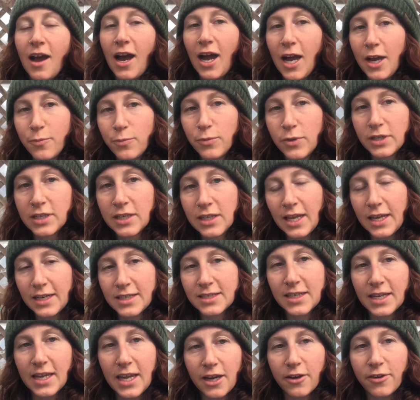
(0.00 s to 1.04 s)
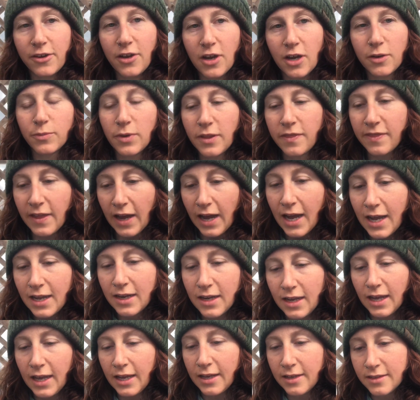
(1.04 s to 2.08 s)
I would like to carry on with
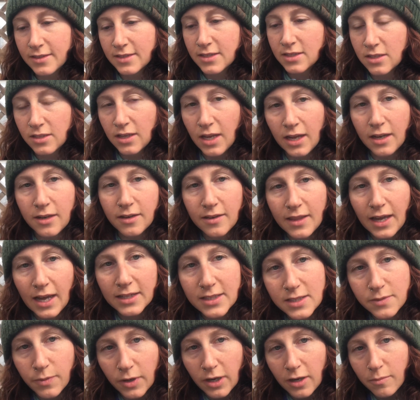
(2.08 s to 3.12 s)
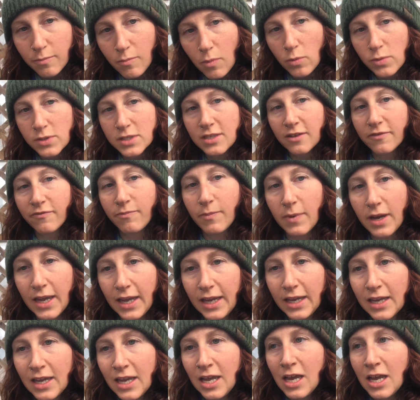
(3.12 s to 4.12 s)
that, and that's where most of my